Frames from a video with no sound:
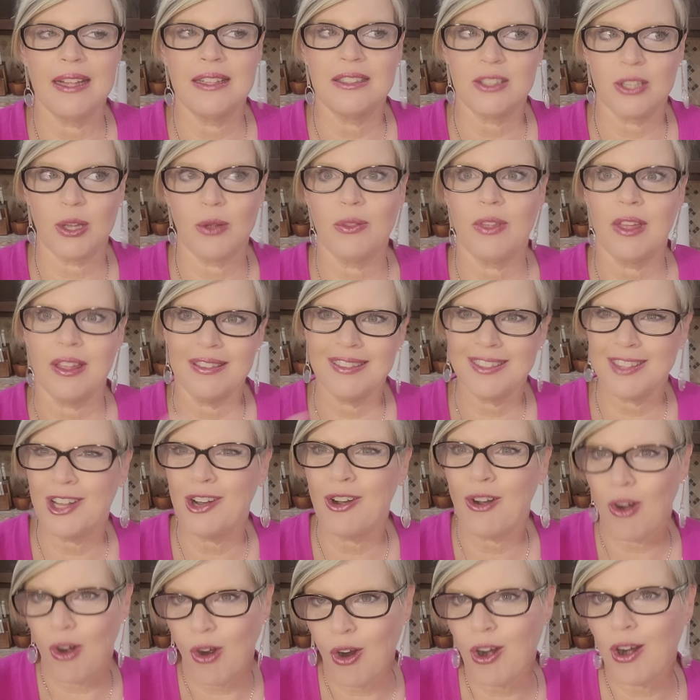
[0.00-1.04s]
And so th
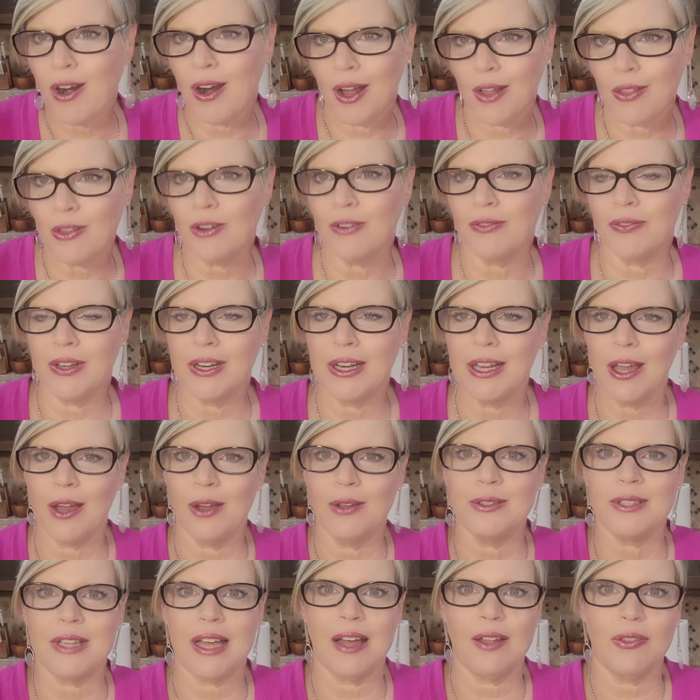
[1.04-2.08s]
there are other
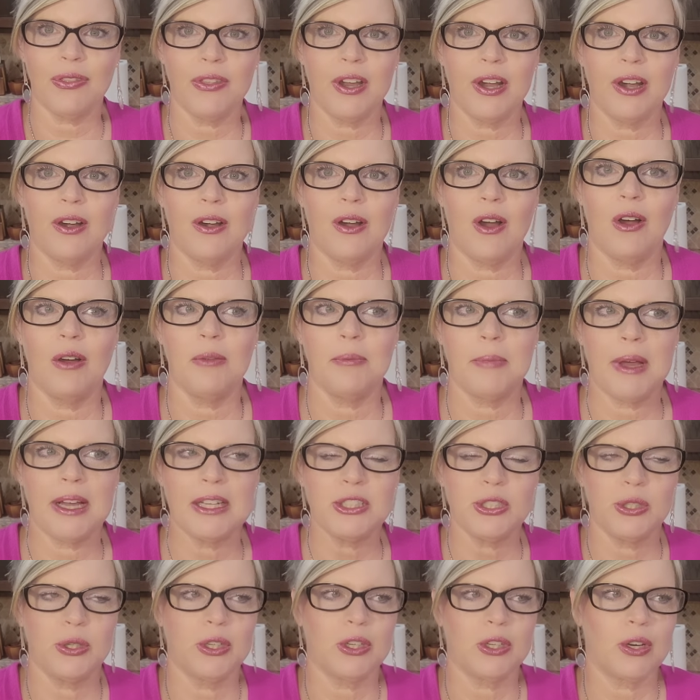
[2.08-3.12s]
videos out there on my
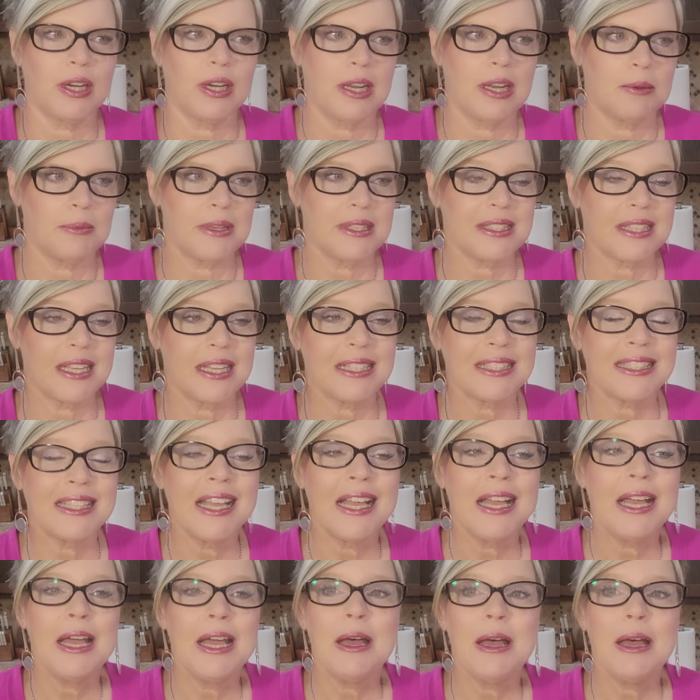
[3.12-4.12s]
two ingredient biscuits,